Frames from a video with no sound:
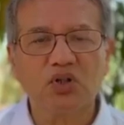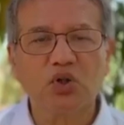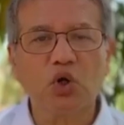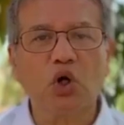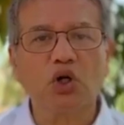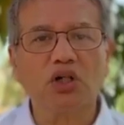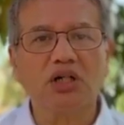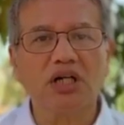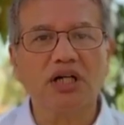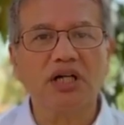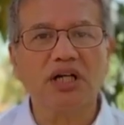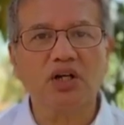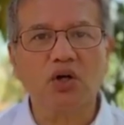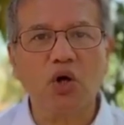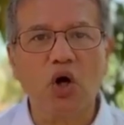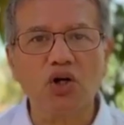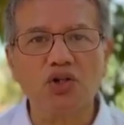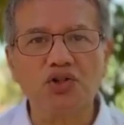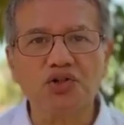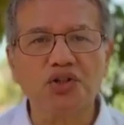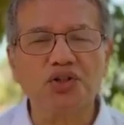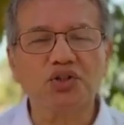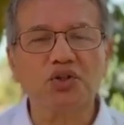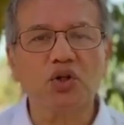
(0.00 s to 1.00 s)
totally
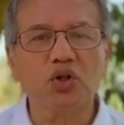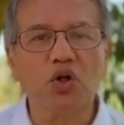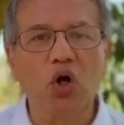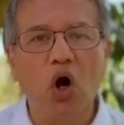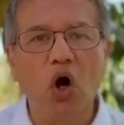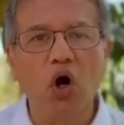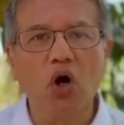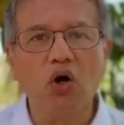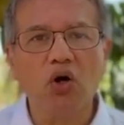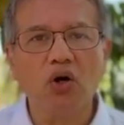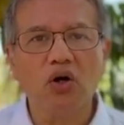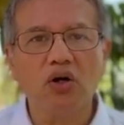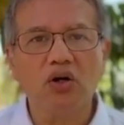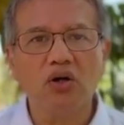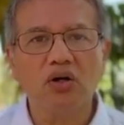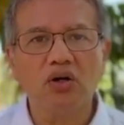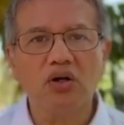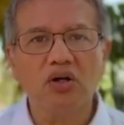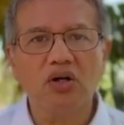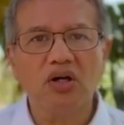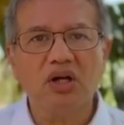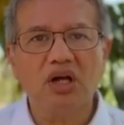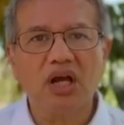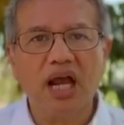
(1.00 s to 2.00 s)
contrary to law,
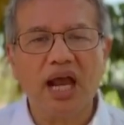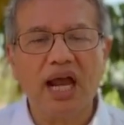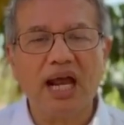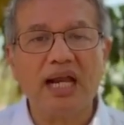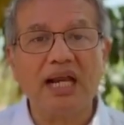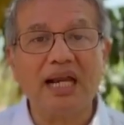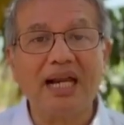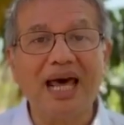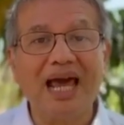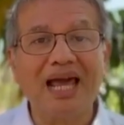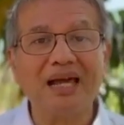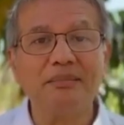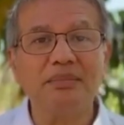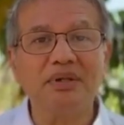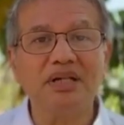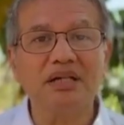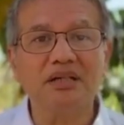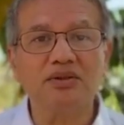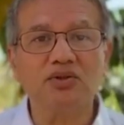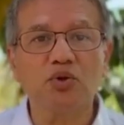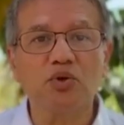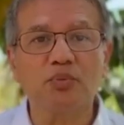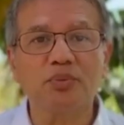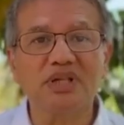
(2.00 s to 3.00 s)
and
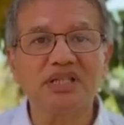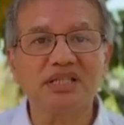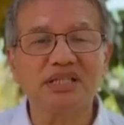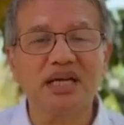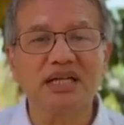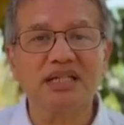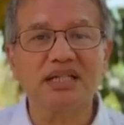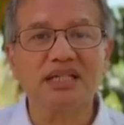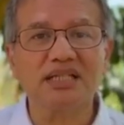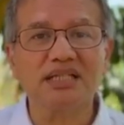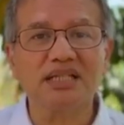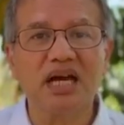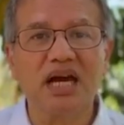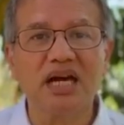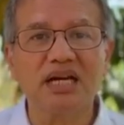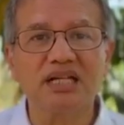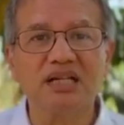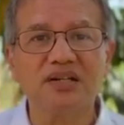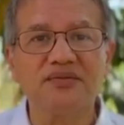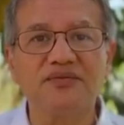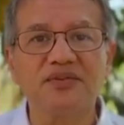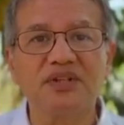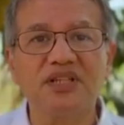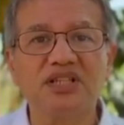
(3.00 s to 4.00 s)
liable to be set aside
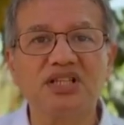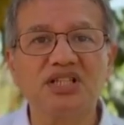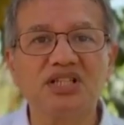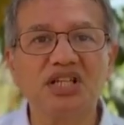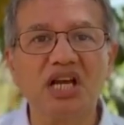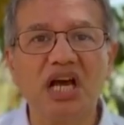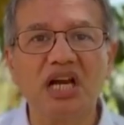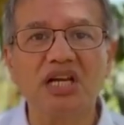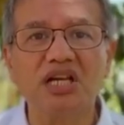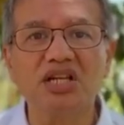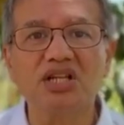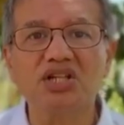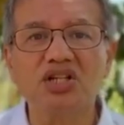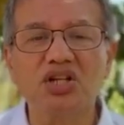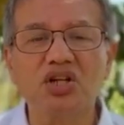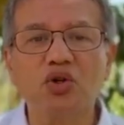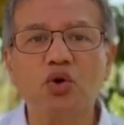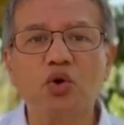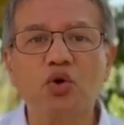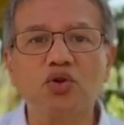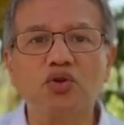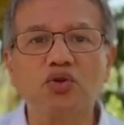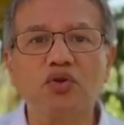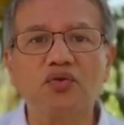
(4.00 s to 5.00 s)
if it is challenged in
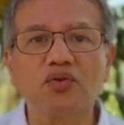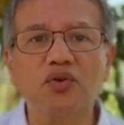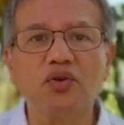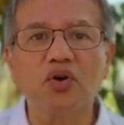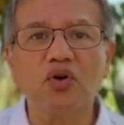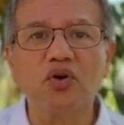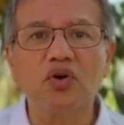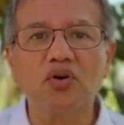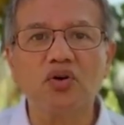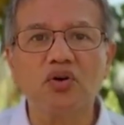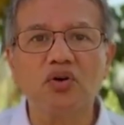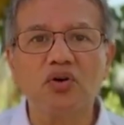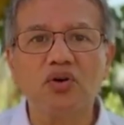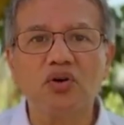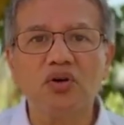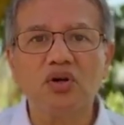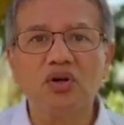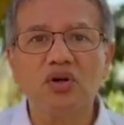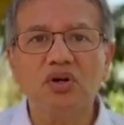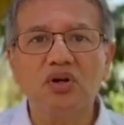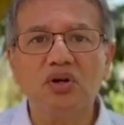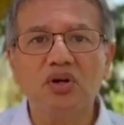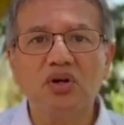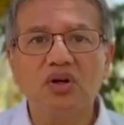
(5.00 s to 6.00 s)
court of law.
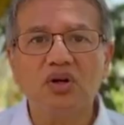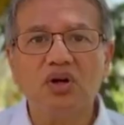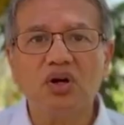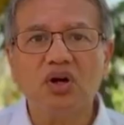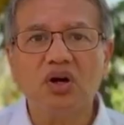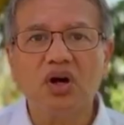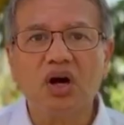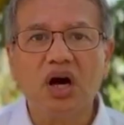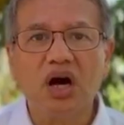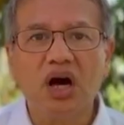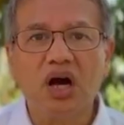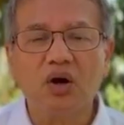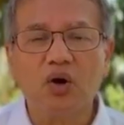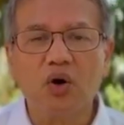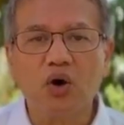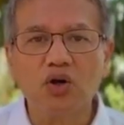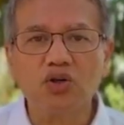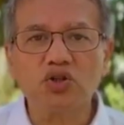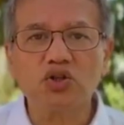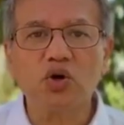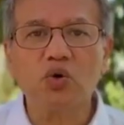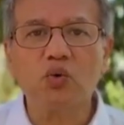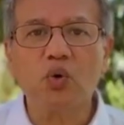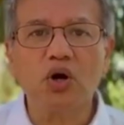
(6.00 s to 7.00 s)
I
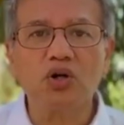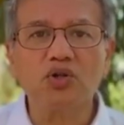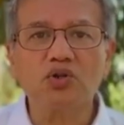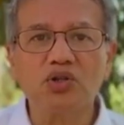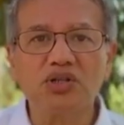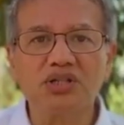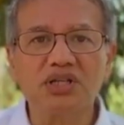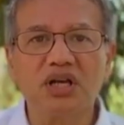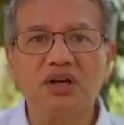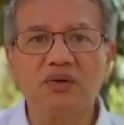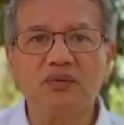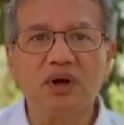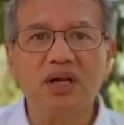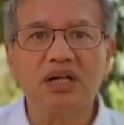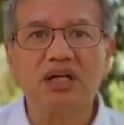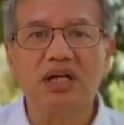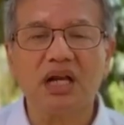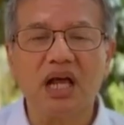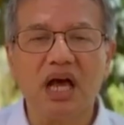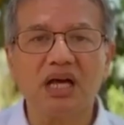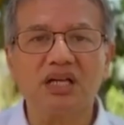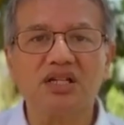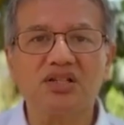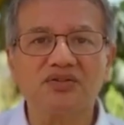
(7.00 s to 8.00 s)
also want to say
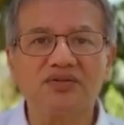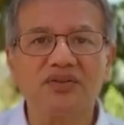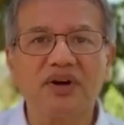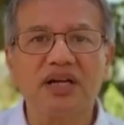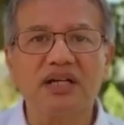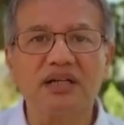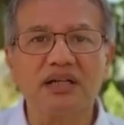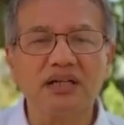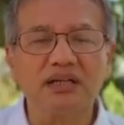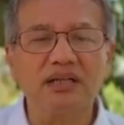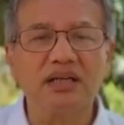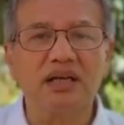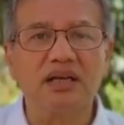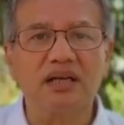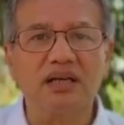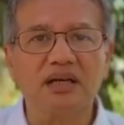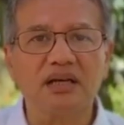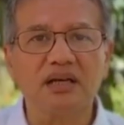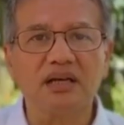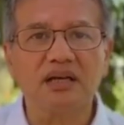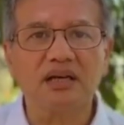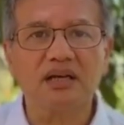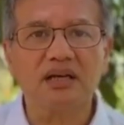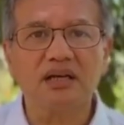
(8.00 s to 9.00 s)
one last final thing.
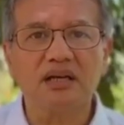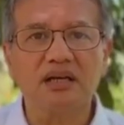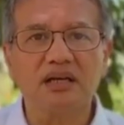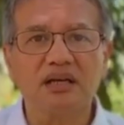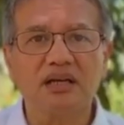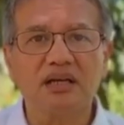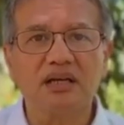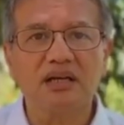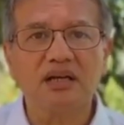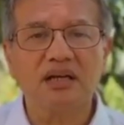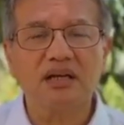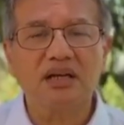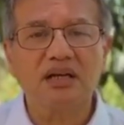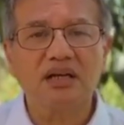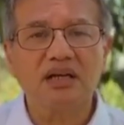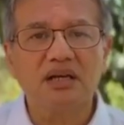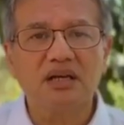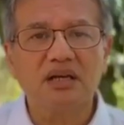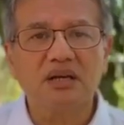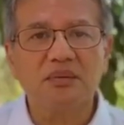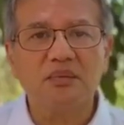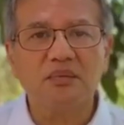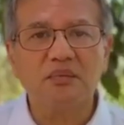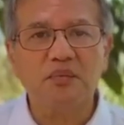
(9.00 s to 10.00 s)

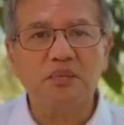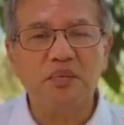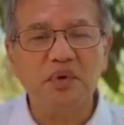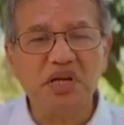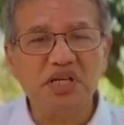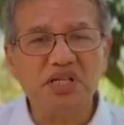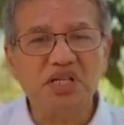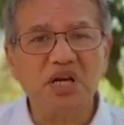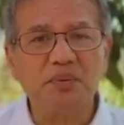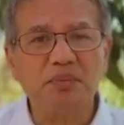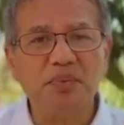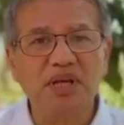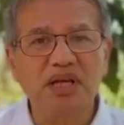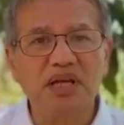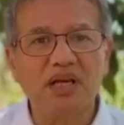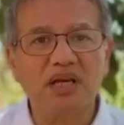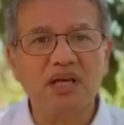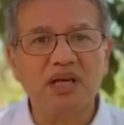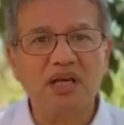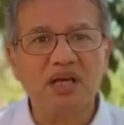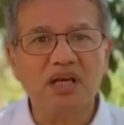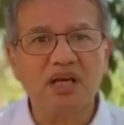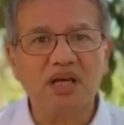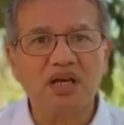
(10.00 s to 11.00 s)

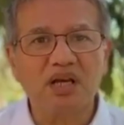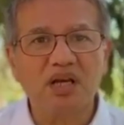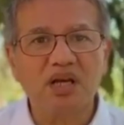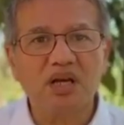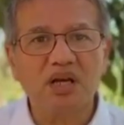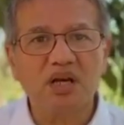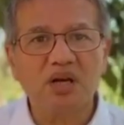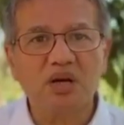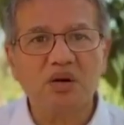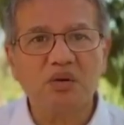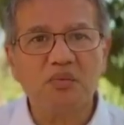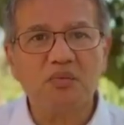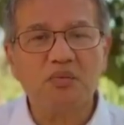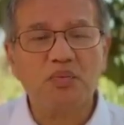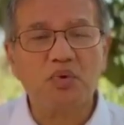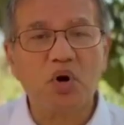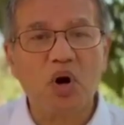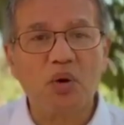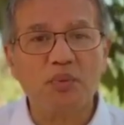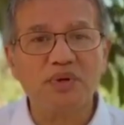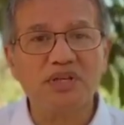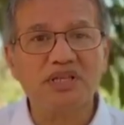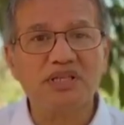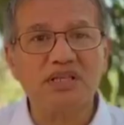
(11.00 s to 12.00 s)
BJP
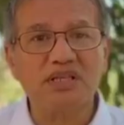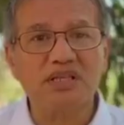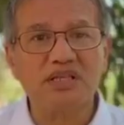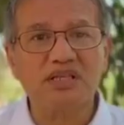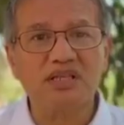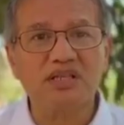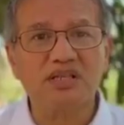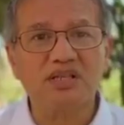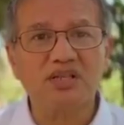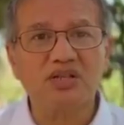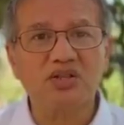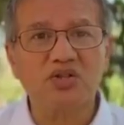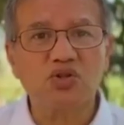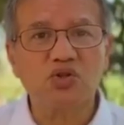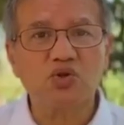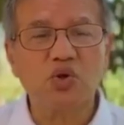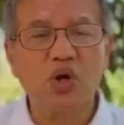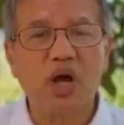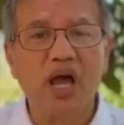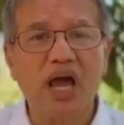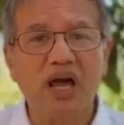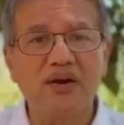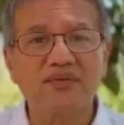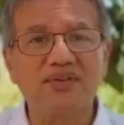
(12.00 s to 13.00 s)
promises
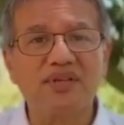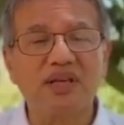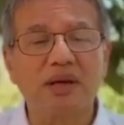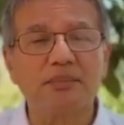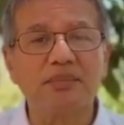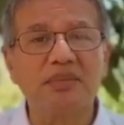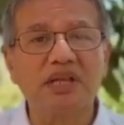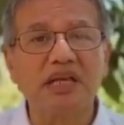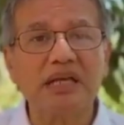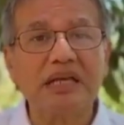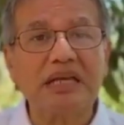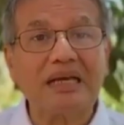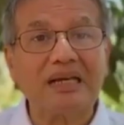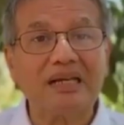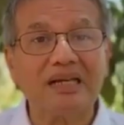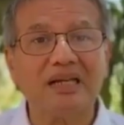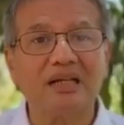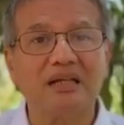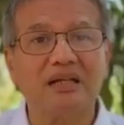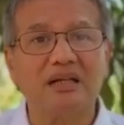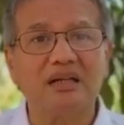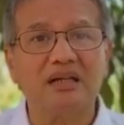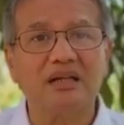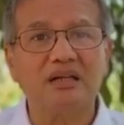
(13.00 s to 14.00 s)
to have something
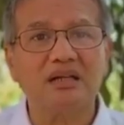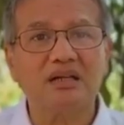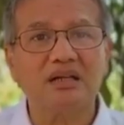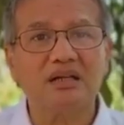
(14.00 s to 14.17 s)
clean.